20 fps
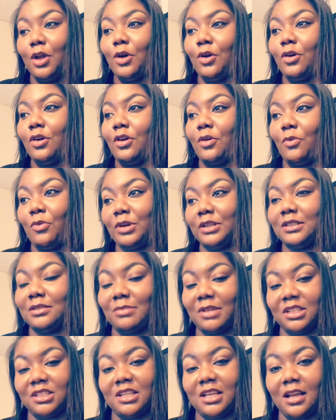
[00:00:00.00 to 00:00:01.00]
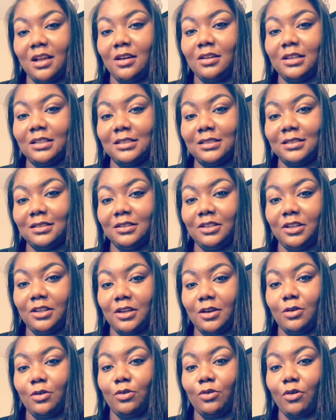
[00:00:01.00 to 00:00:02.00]
or once my child is, you
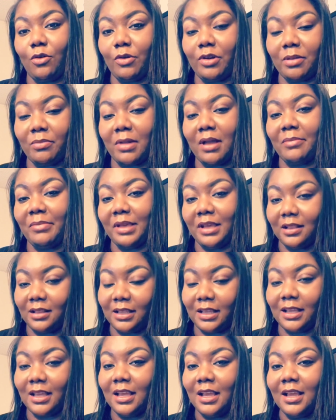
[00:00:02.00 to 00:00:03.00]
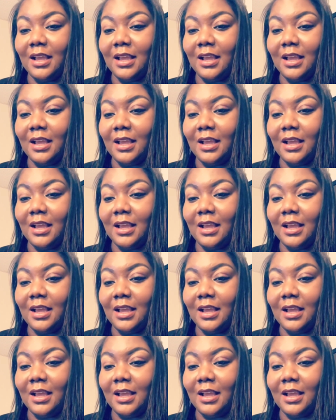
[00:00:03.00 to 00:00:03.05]
know, growing in my belly,